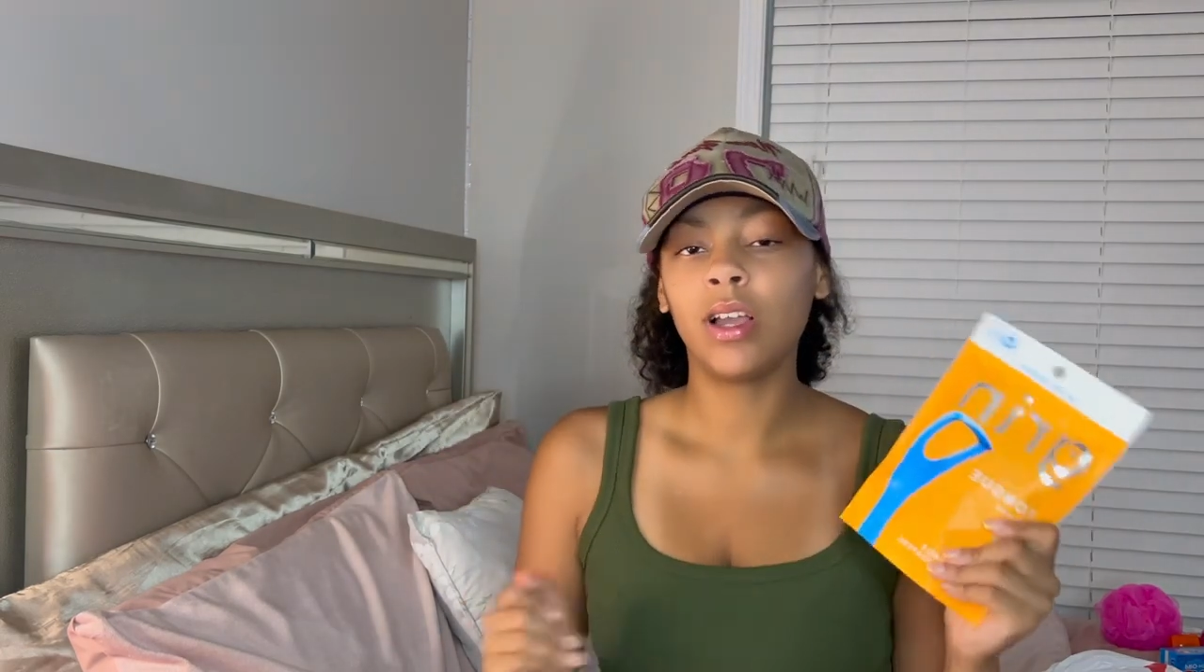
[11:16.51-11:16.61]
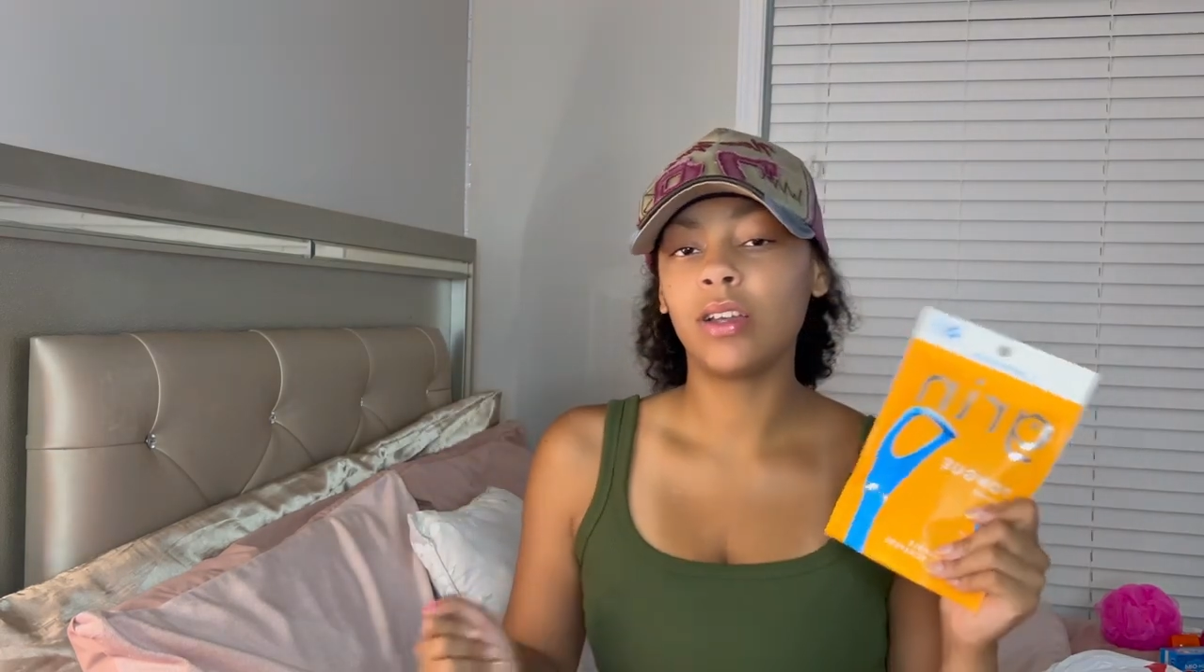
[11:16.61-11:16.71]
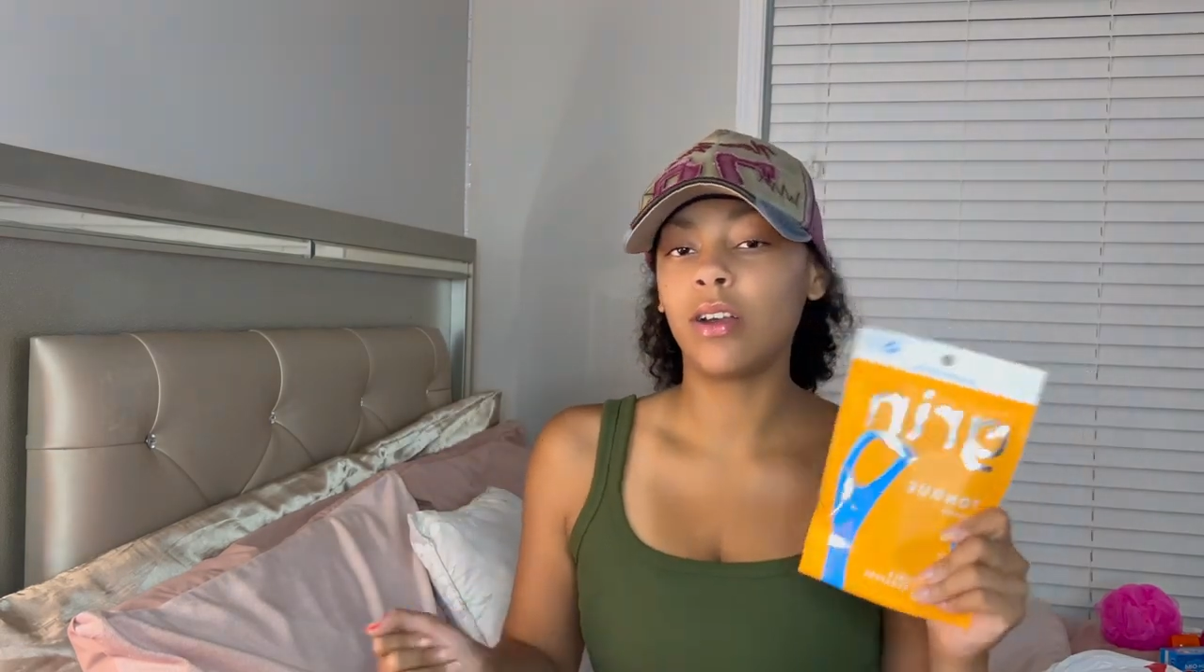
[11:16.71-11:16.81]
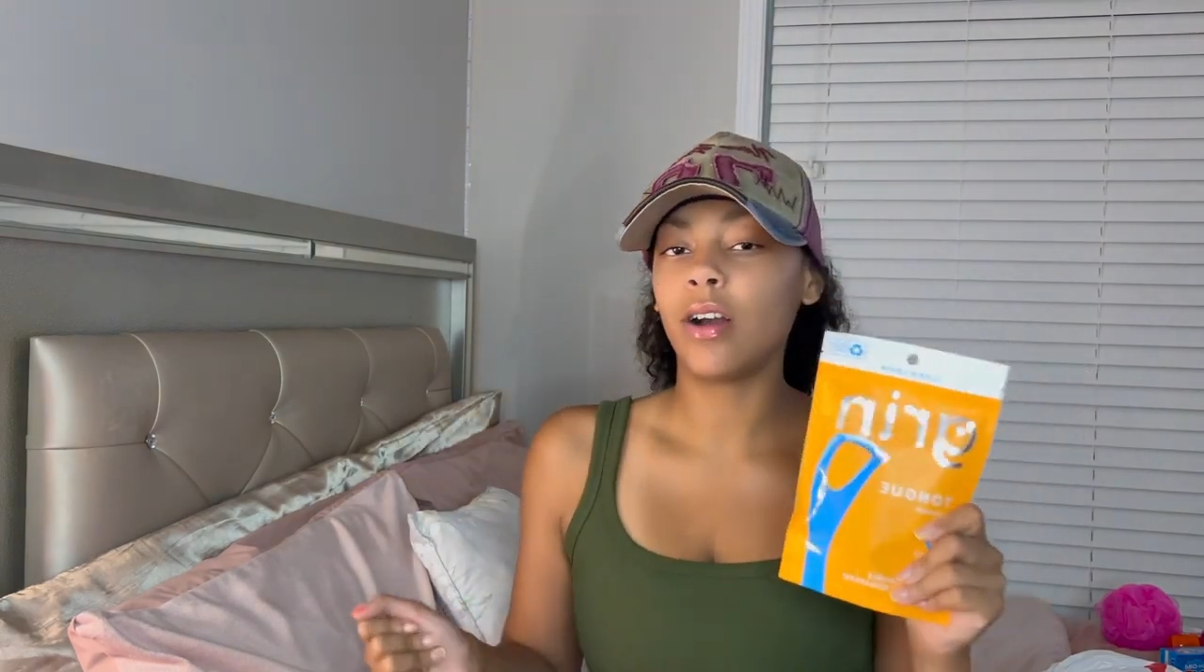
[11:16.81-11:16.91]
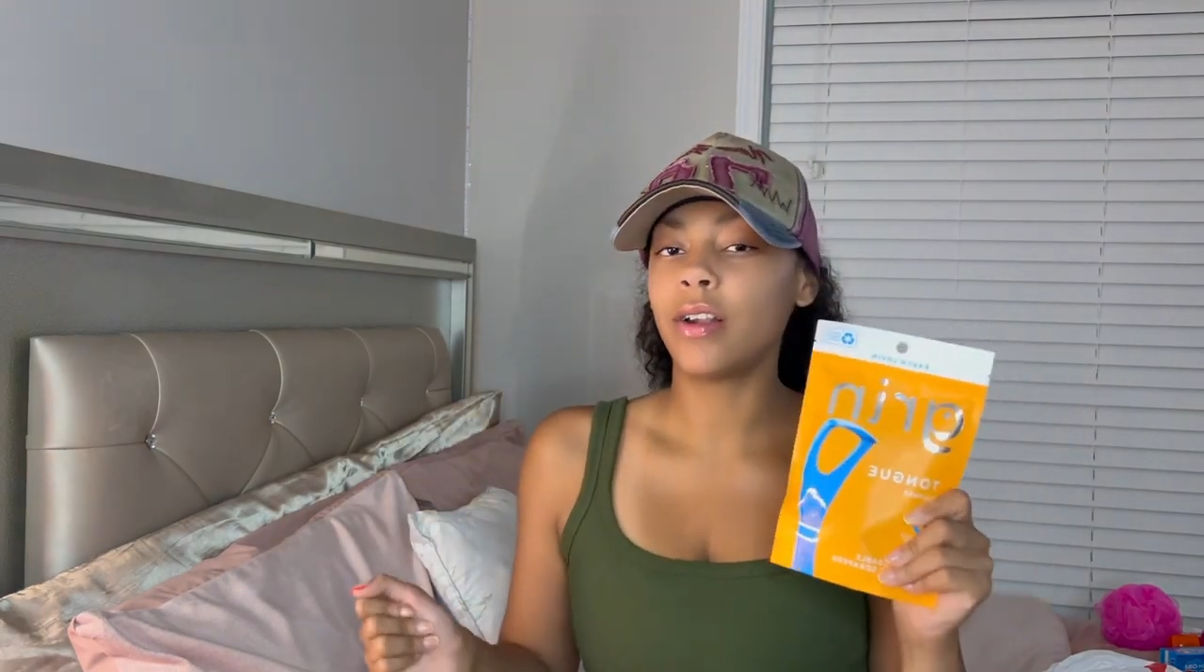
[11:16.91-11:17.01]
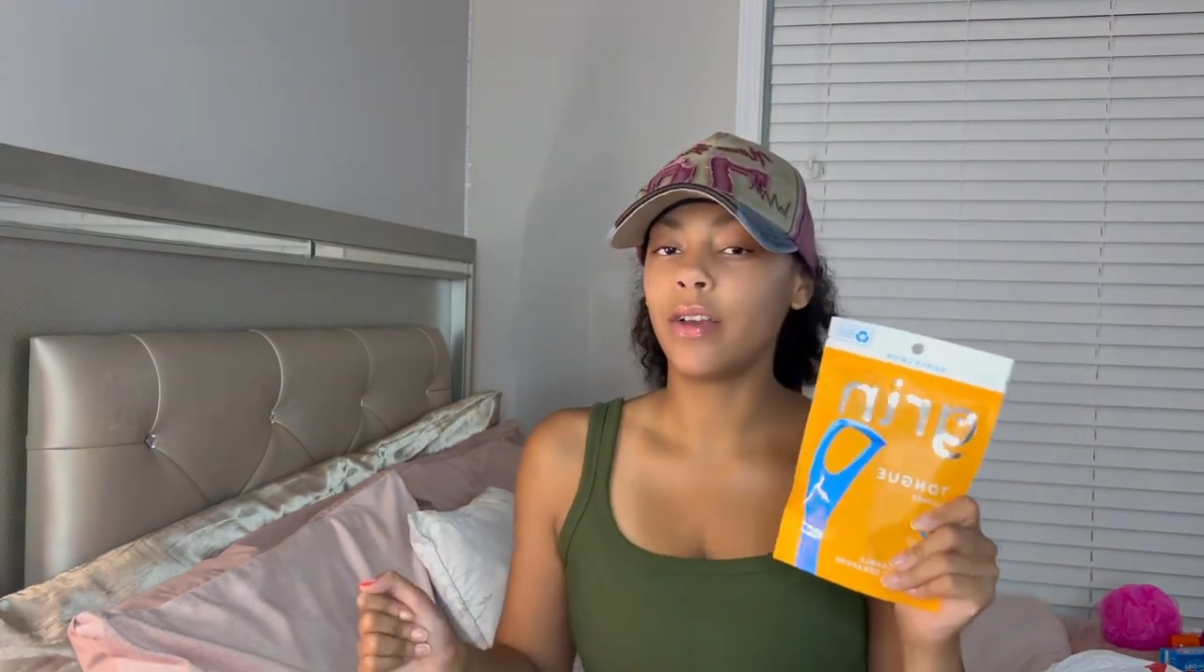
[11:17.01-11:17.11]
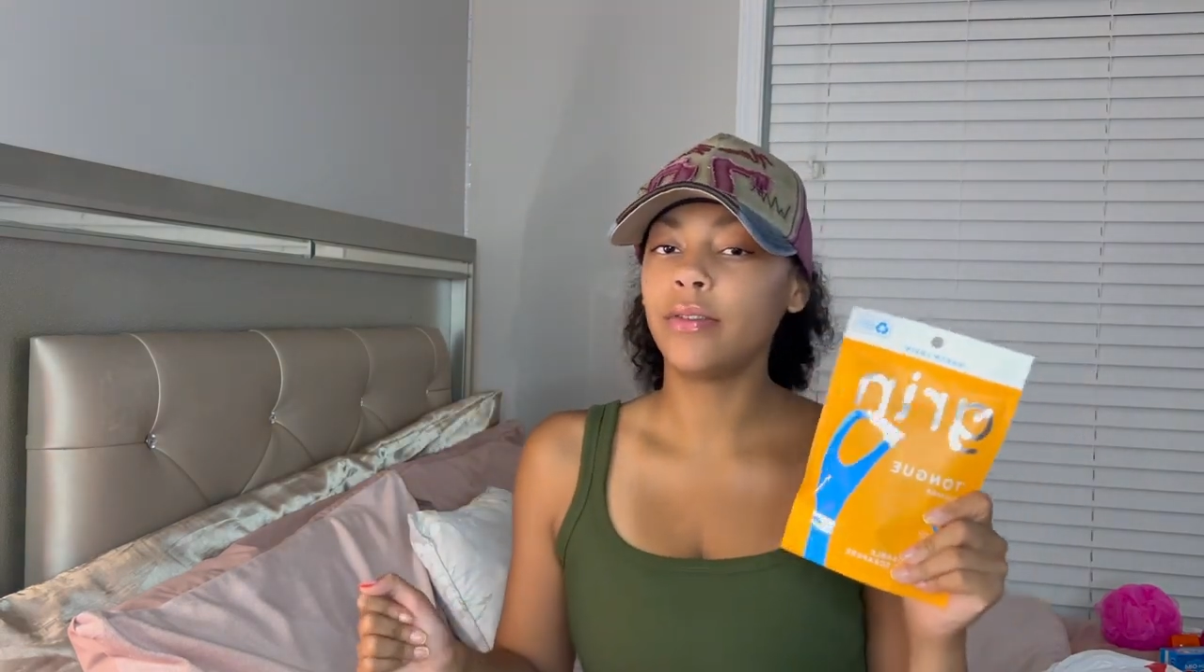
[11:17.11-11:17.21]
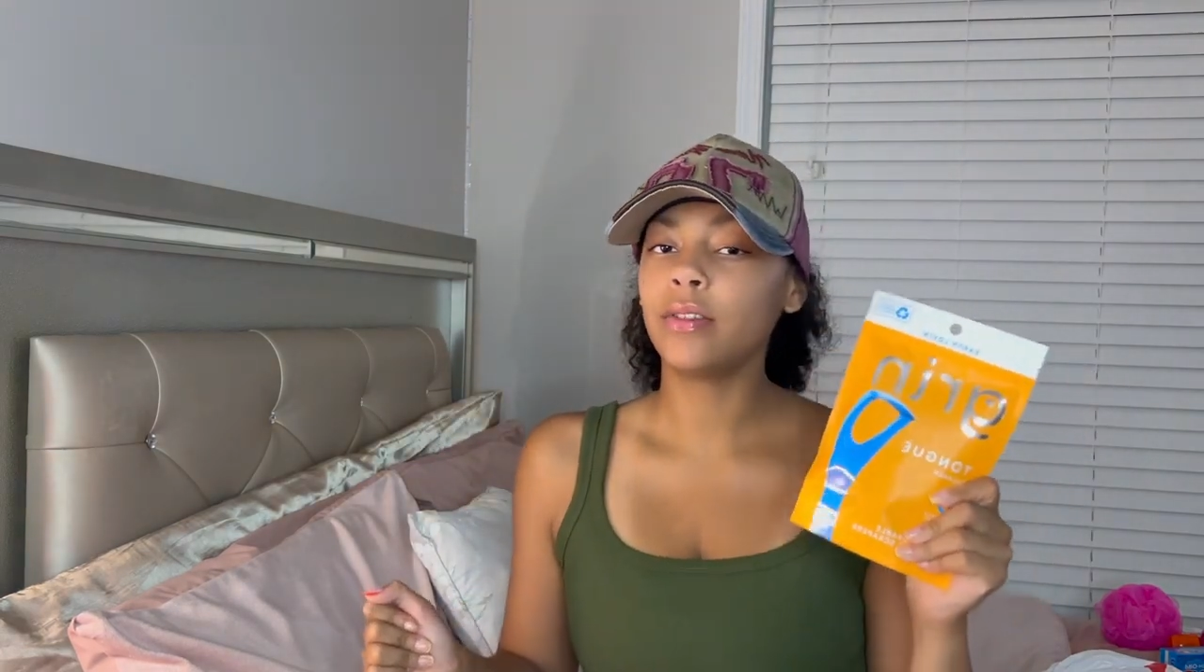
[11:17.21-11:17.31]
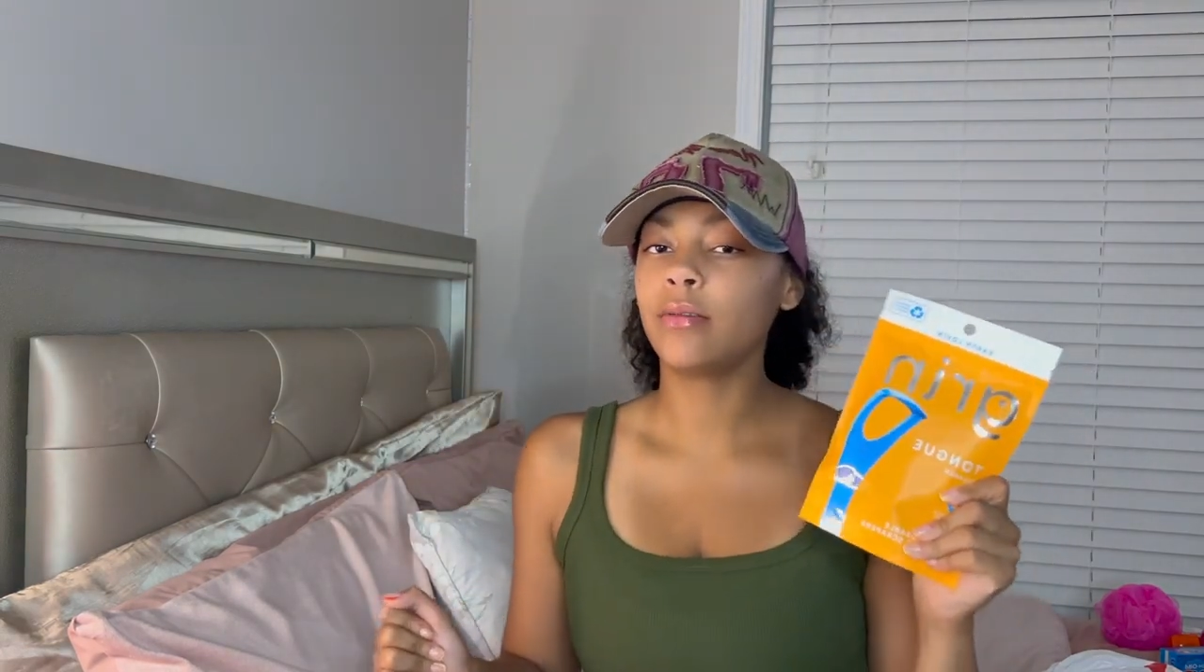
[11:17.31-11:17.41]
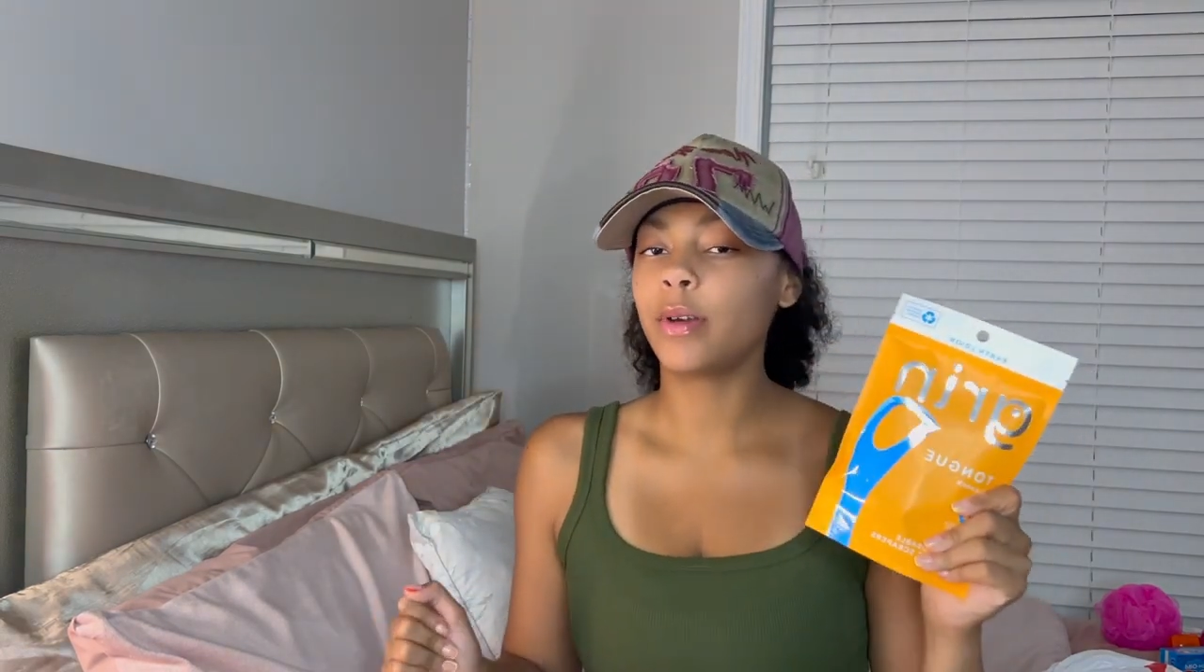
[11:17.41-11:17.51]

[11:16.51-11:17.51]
yeah i definitely